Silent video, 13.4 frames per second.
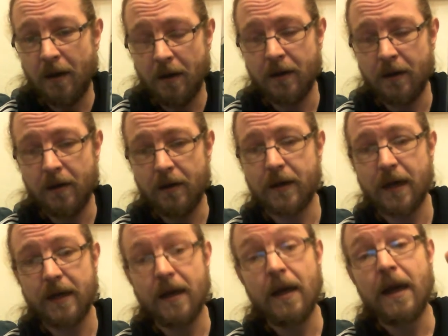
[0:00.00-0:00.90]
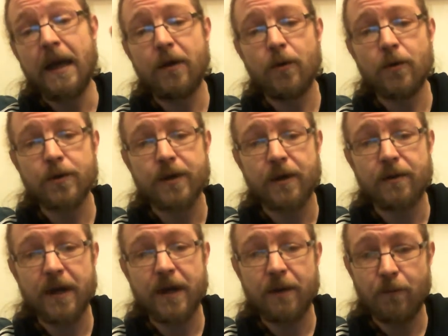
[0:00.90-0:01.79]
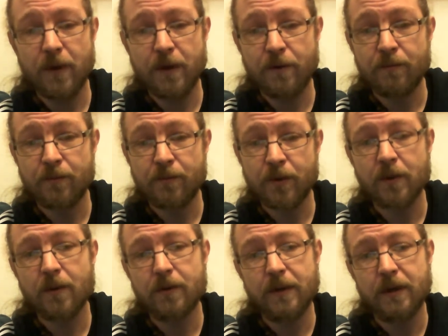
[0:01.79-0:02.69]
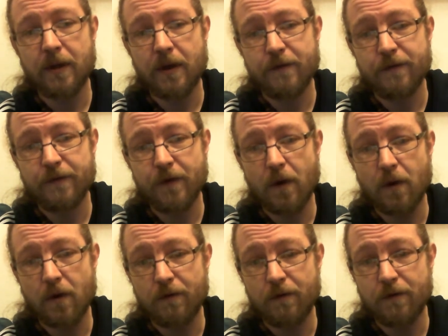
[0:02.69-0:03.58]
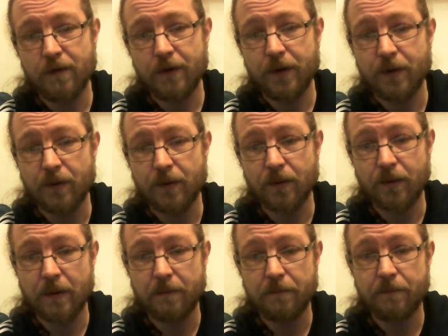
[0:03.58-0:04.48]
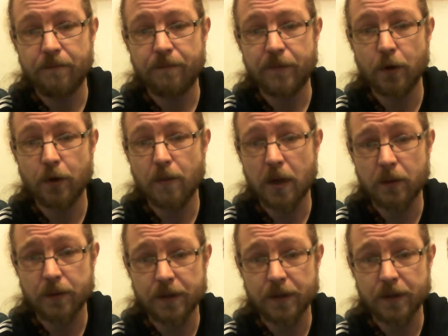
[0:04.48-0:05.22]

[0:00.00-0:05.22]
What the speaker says: Okay, it will prolong the life of your molds.